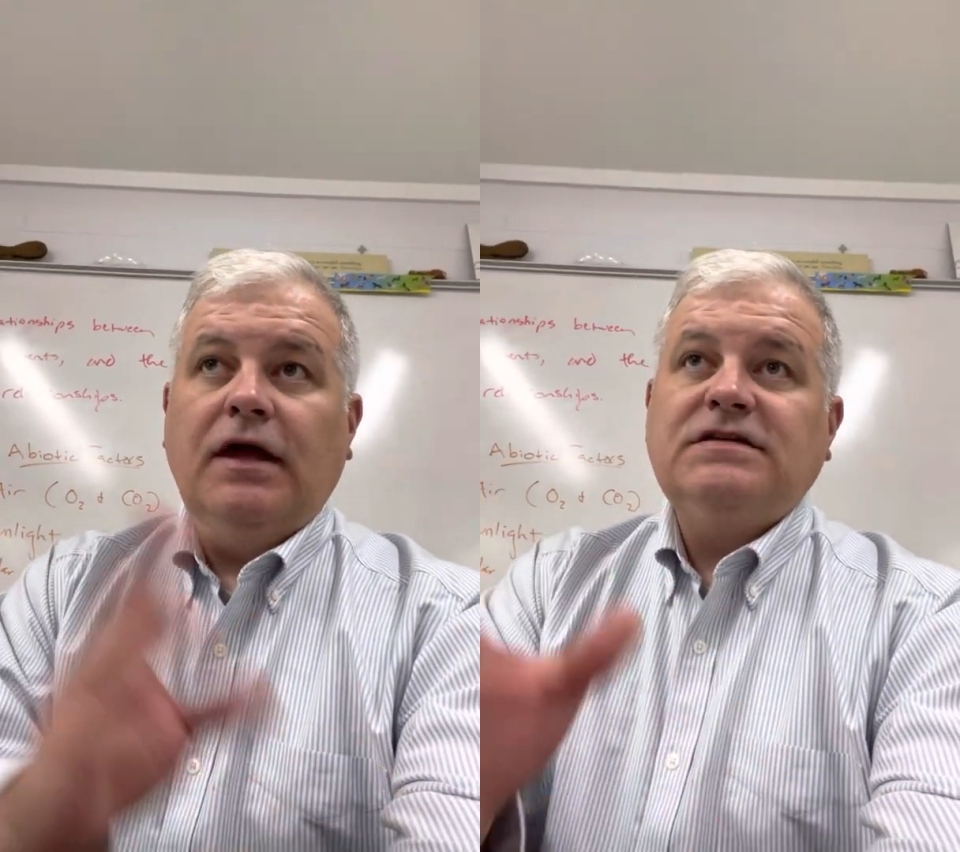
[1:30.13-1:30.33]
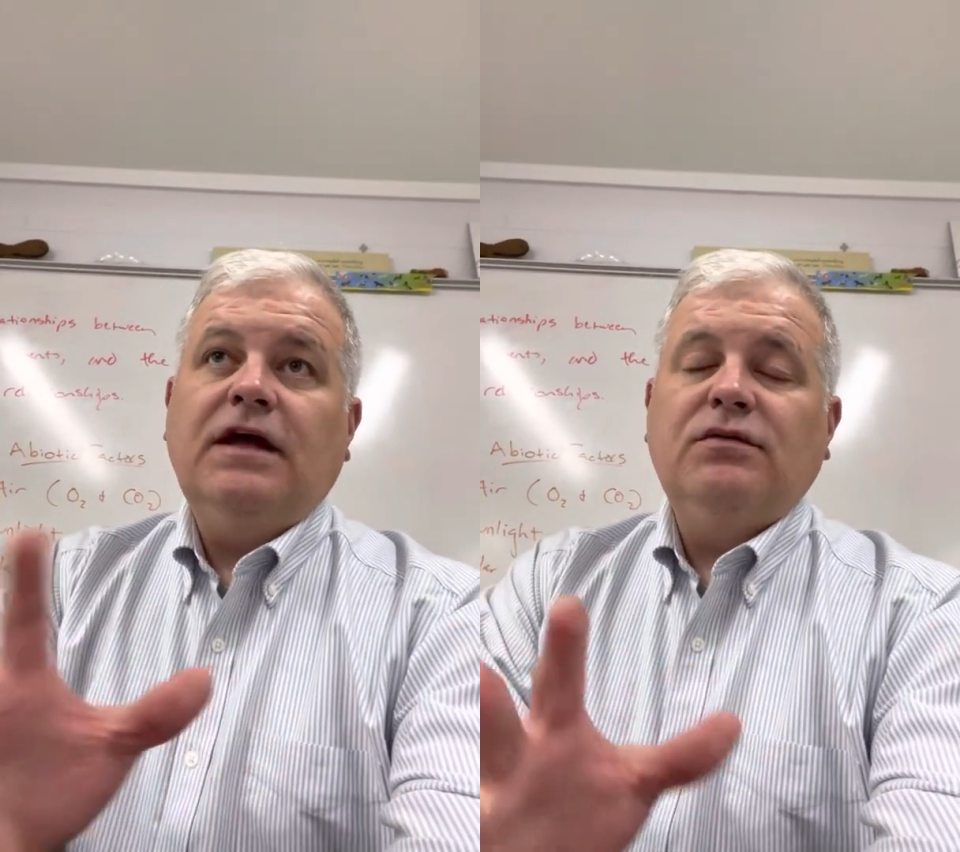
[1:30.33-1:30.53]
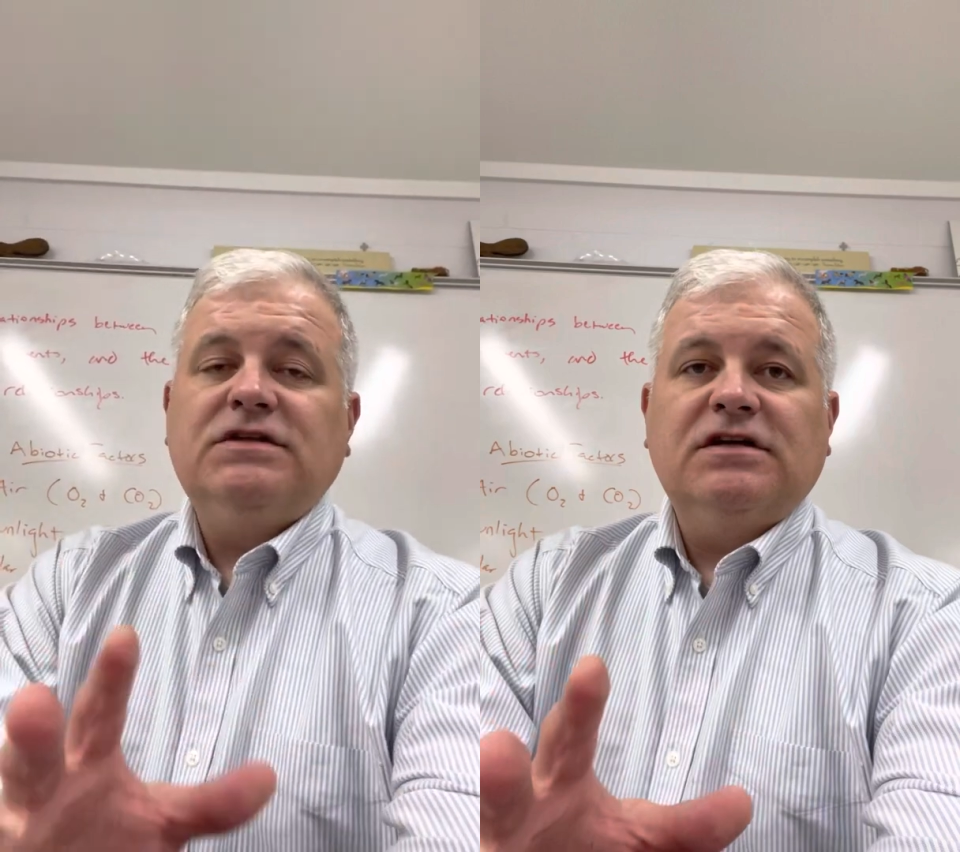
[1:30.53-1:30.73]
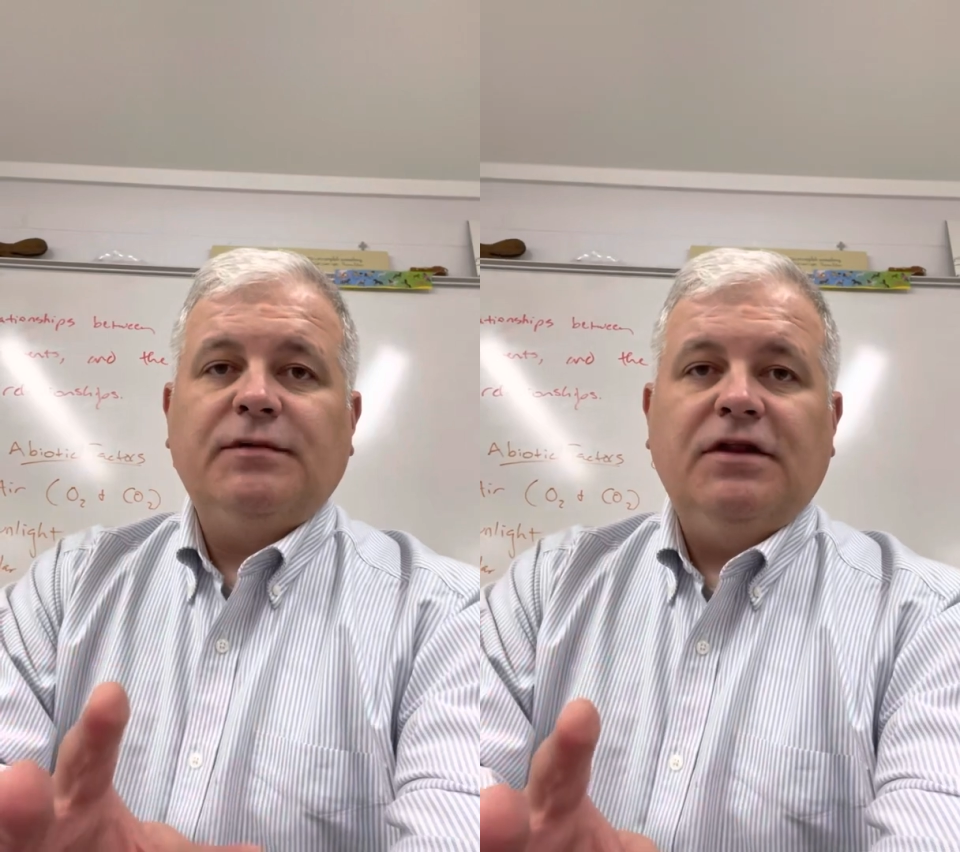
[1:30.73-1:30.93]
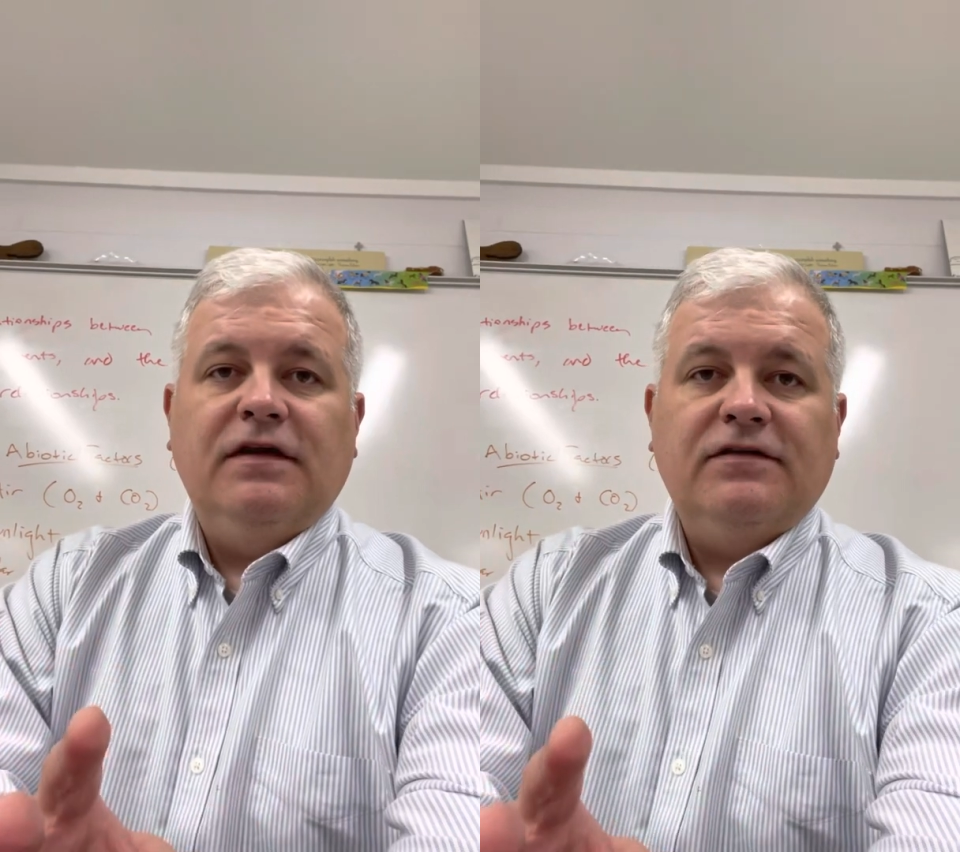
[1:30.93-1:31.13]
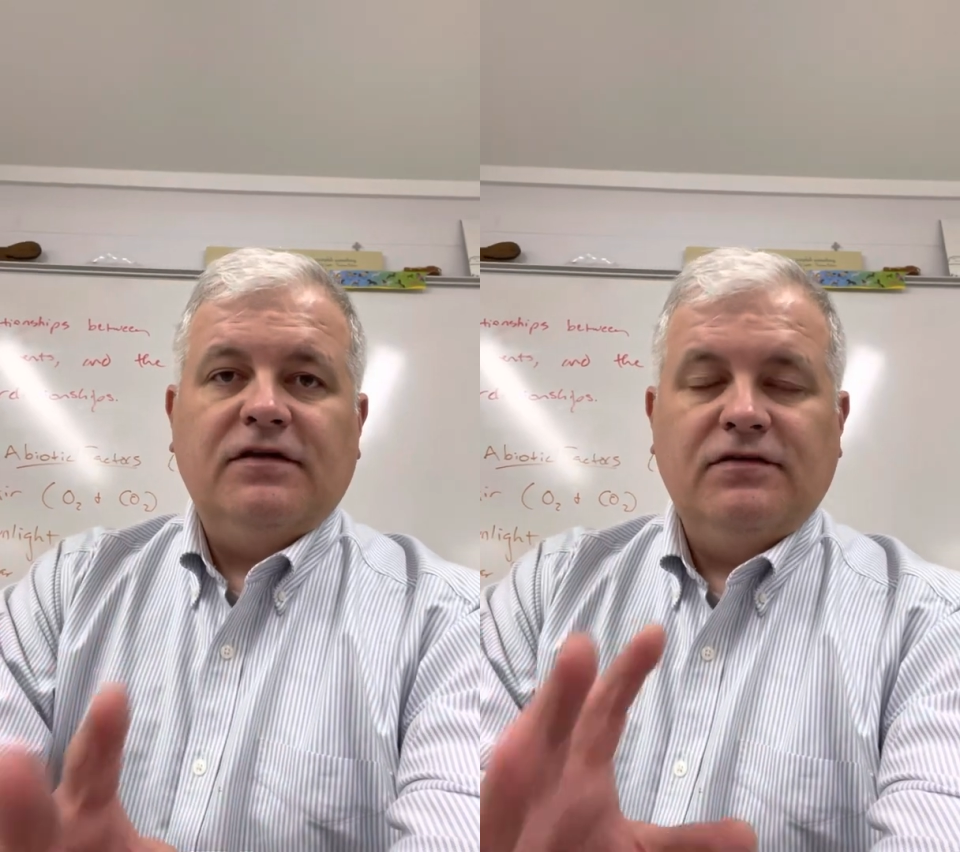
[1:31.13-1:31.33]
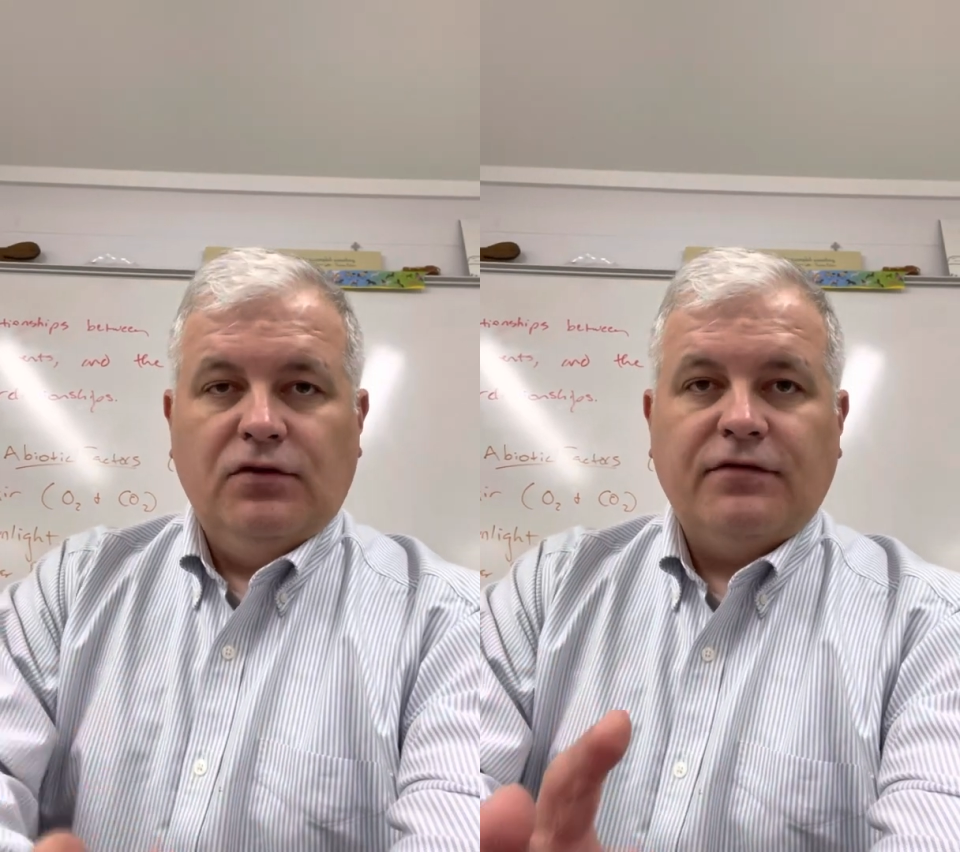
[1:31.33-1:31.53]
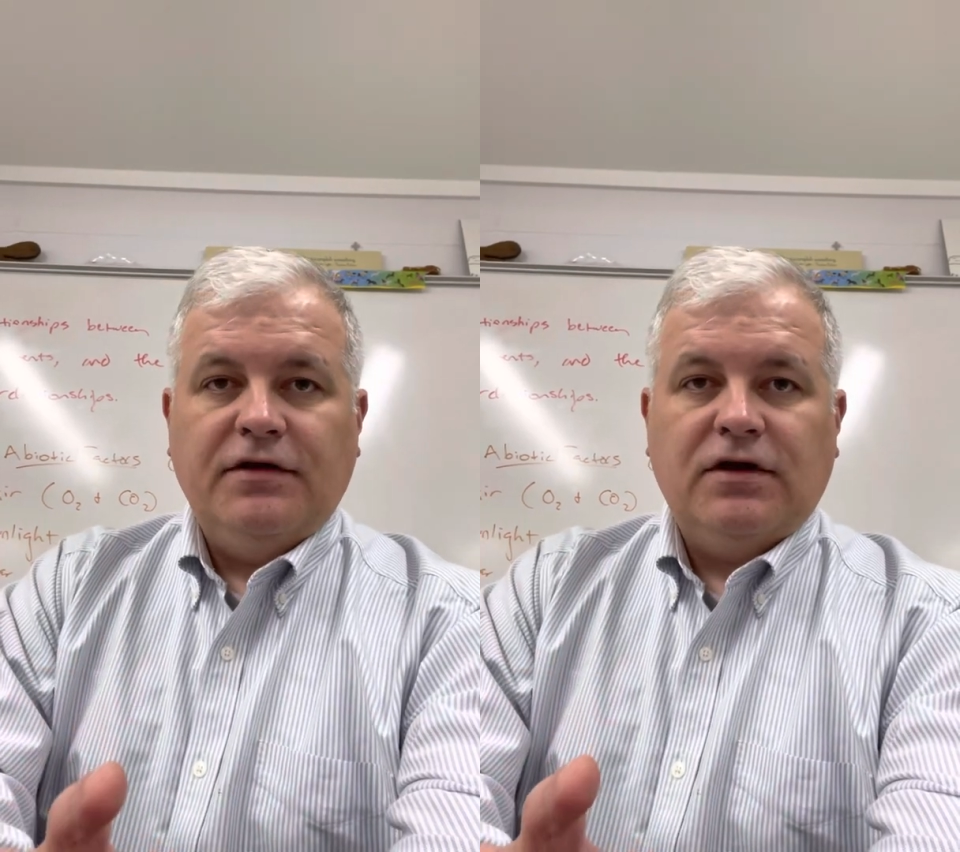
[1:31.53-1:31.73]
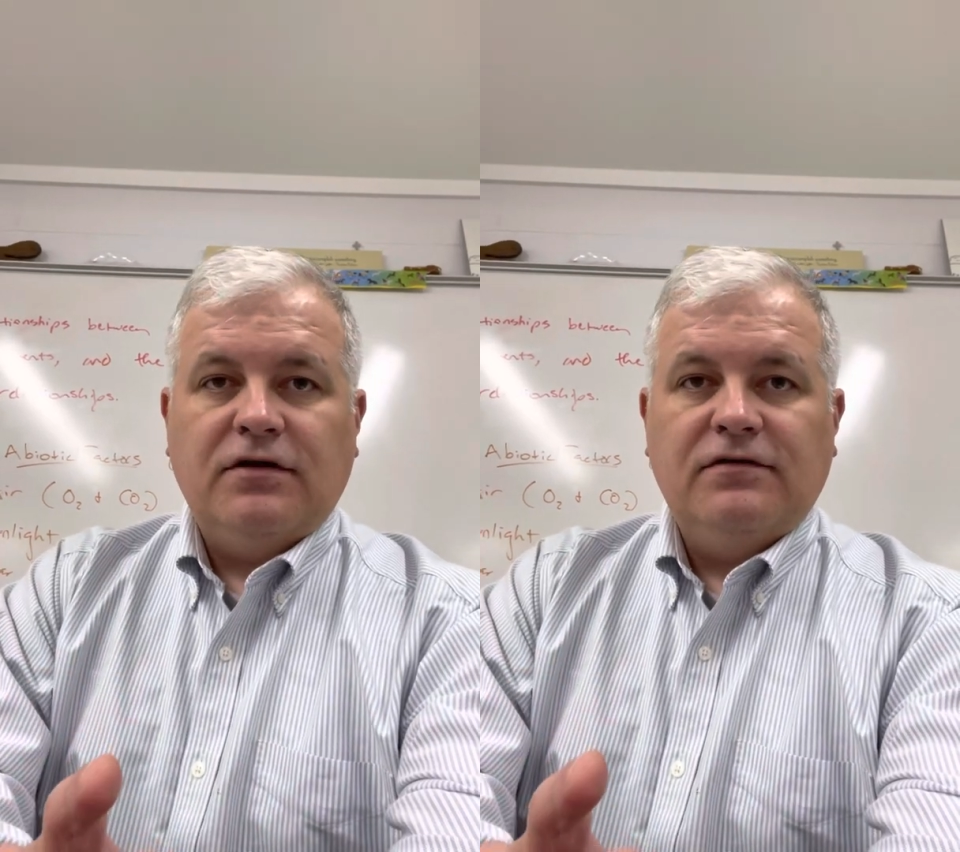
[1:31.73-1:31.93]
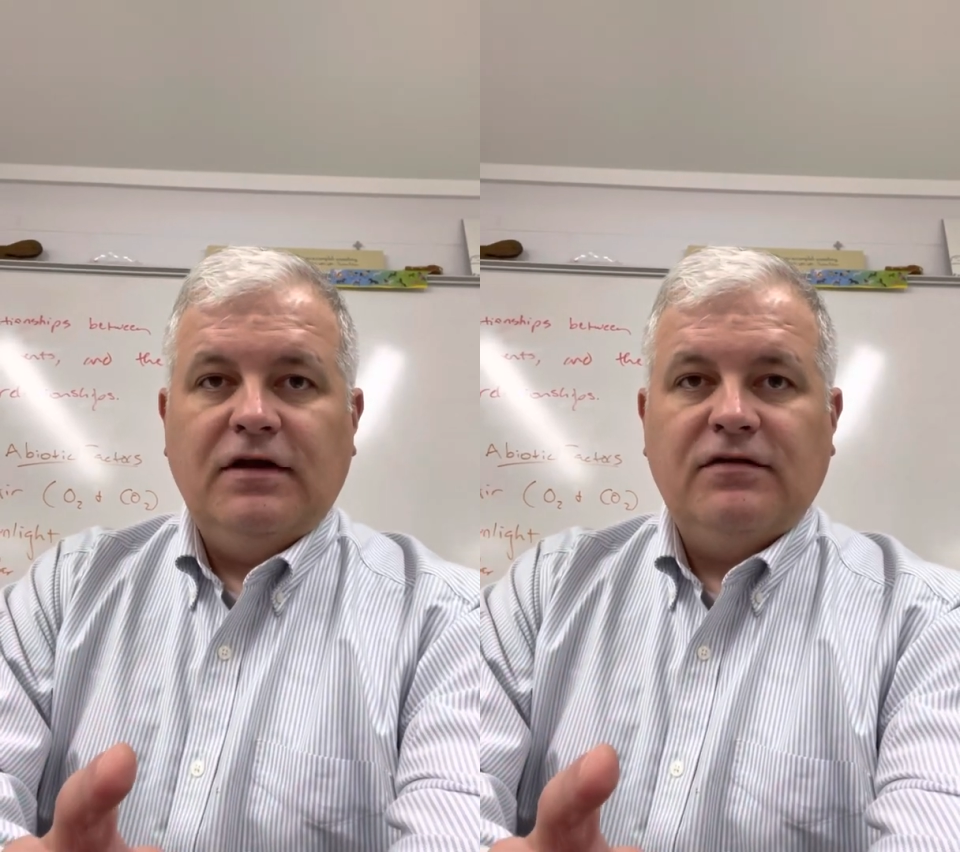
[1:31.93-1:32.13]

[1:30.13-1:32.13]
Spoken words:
And today we talked about things like solar flares